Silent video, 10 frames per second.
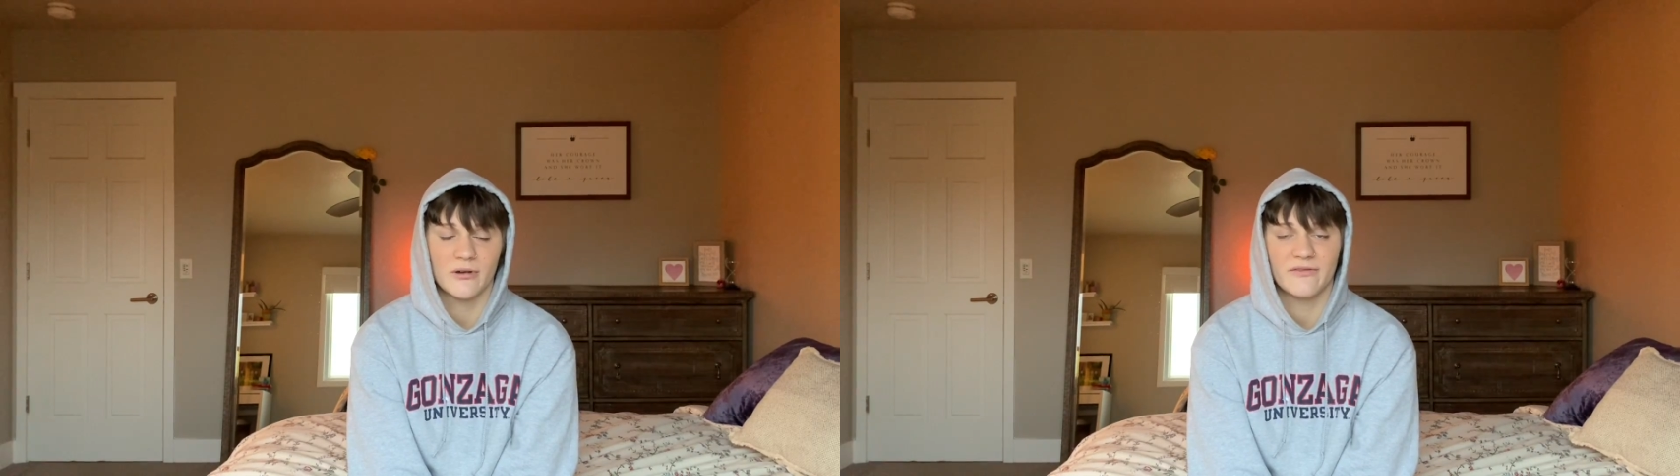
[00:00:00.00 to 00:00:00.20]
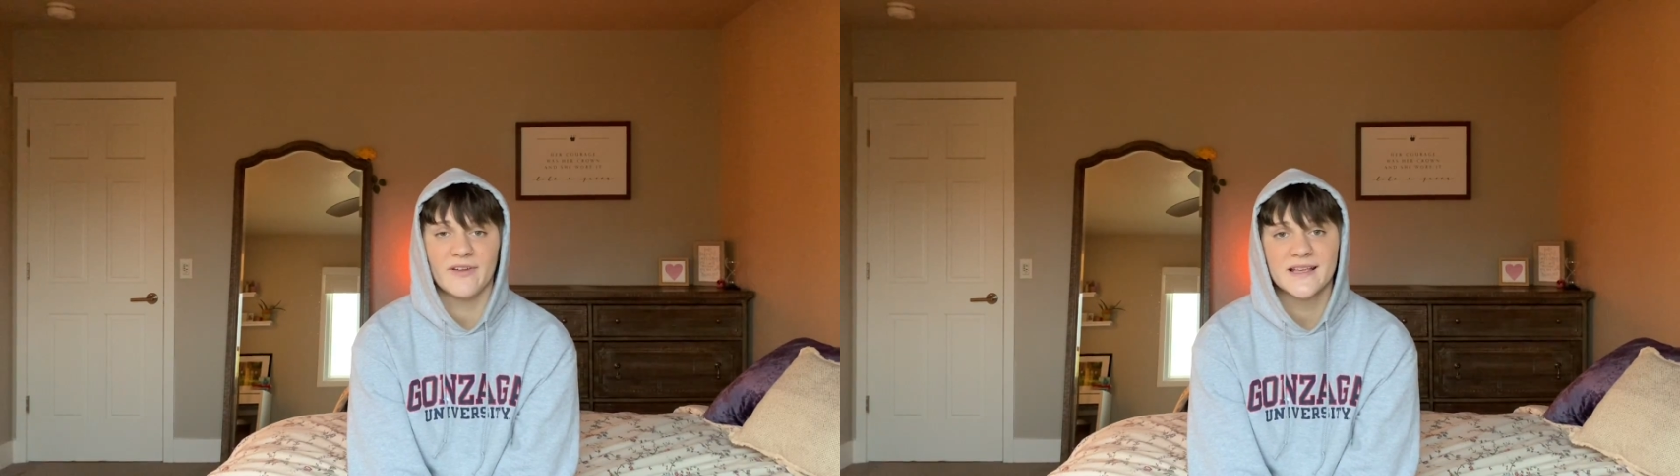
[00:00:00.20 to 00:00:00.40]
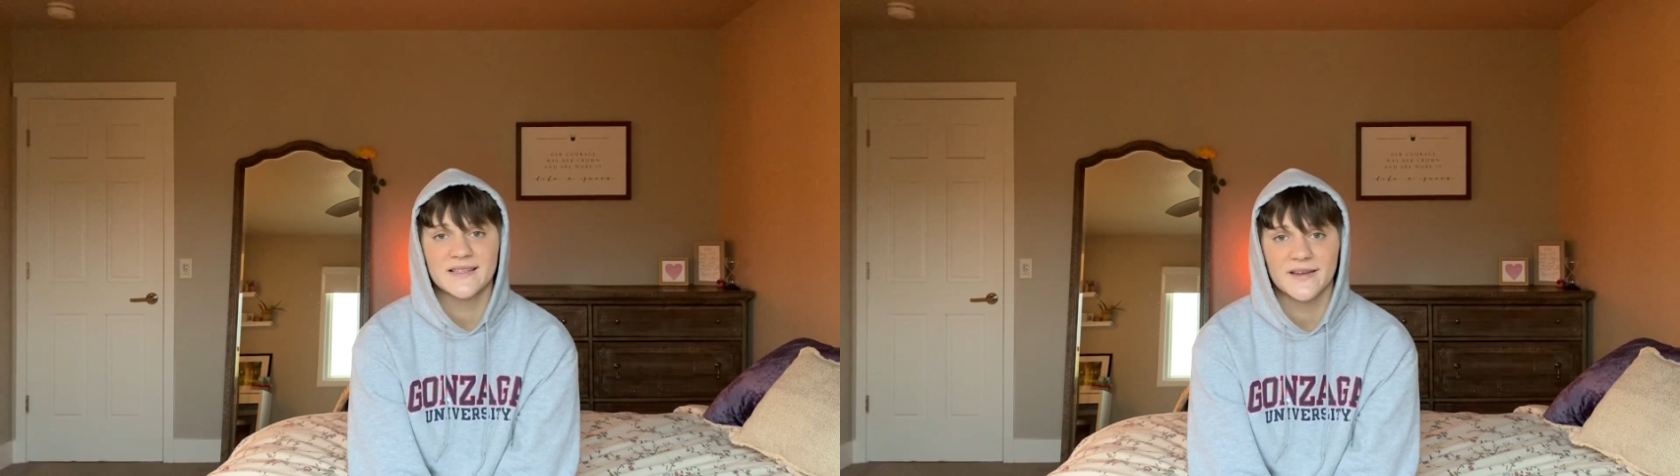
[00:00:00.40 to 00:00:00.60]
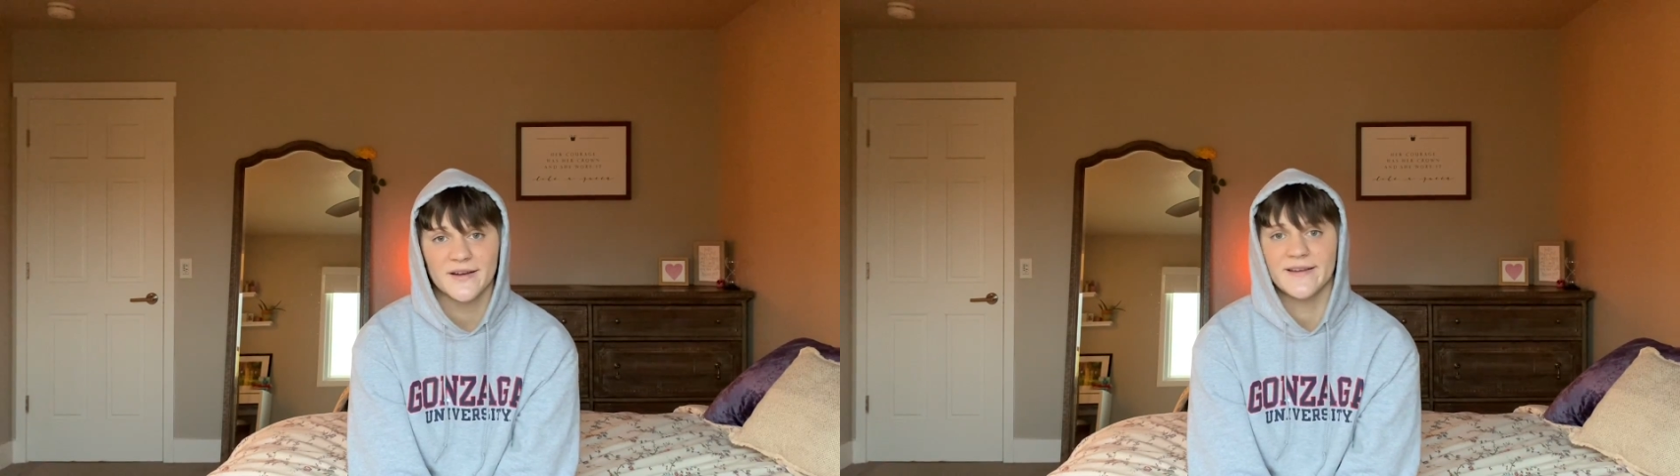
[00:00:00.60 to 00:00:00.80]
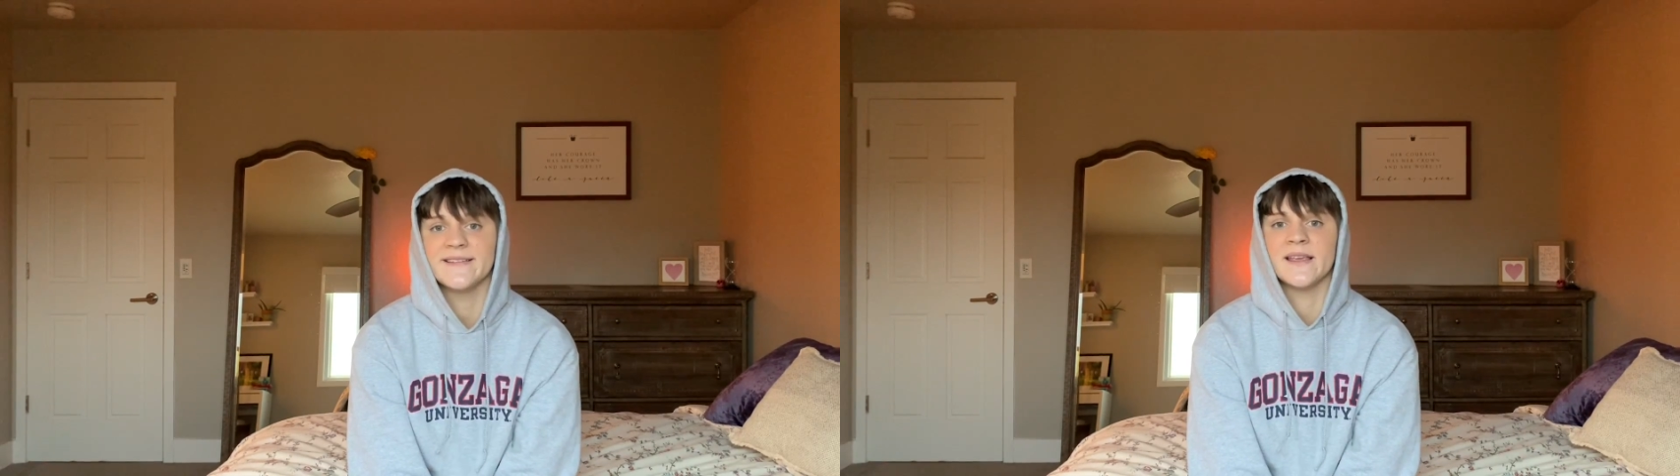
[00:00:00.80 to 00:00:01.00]

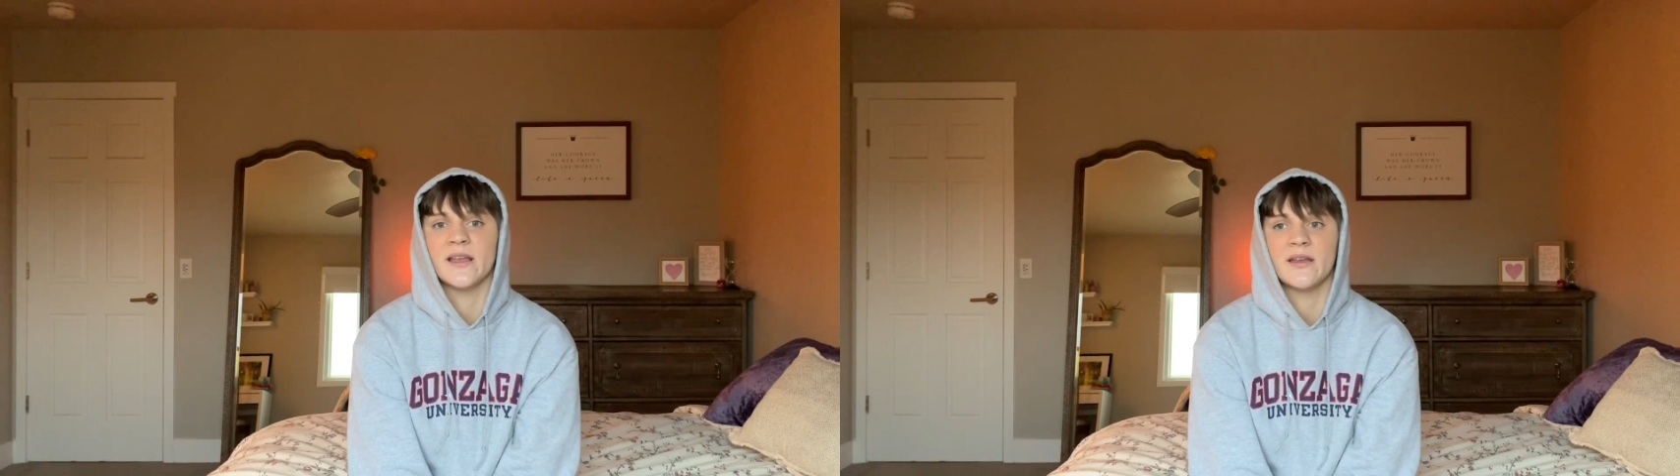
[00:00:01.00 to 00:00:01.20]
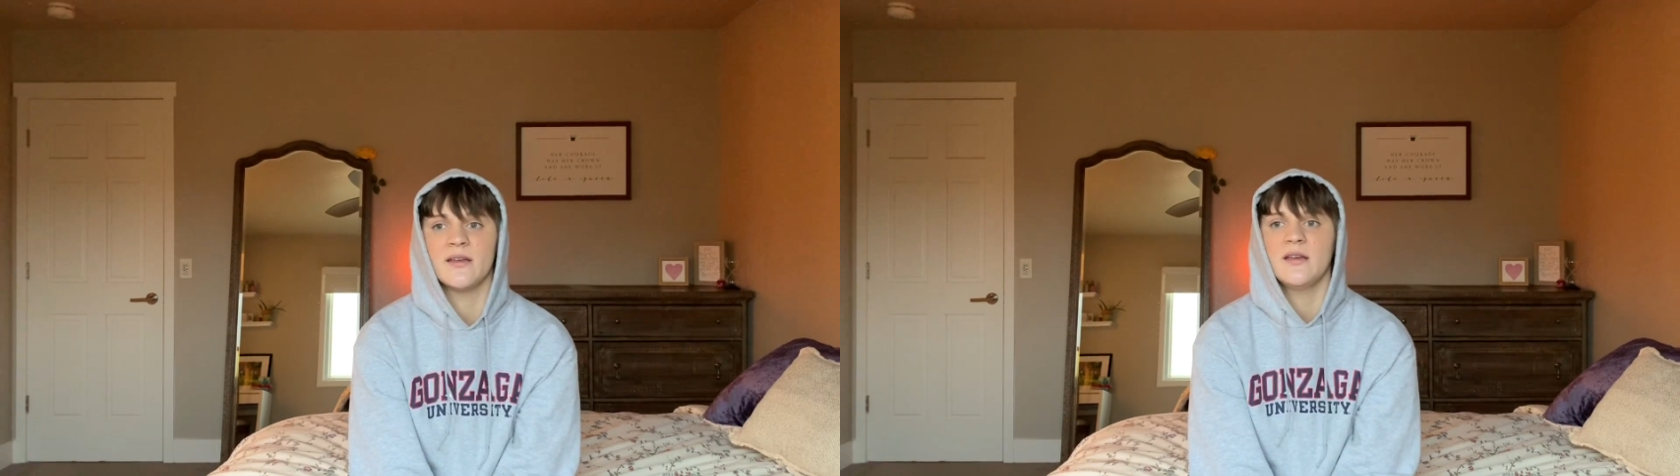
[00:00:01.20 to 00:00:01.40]
professors, and